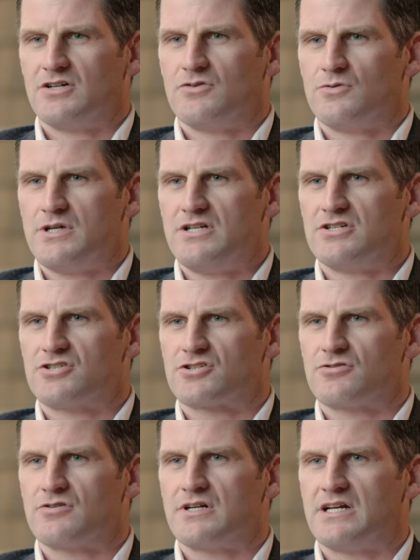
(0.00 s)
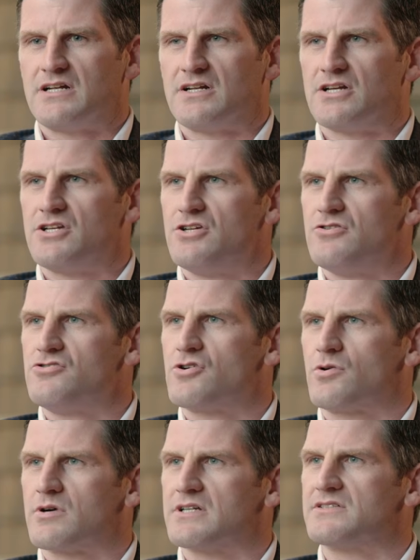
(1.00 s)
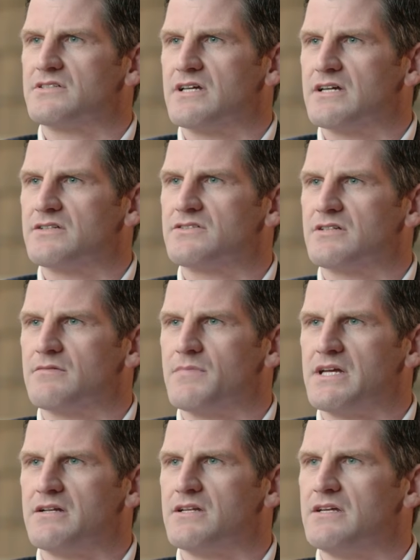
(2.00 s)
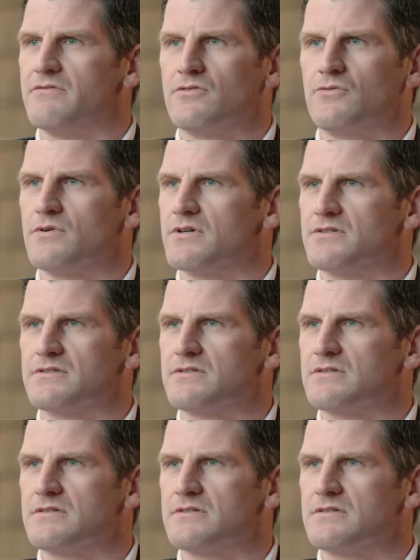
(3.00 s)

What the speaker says: we just created a huge hornet's nest and made it even worse.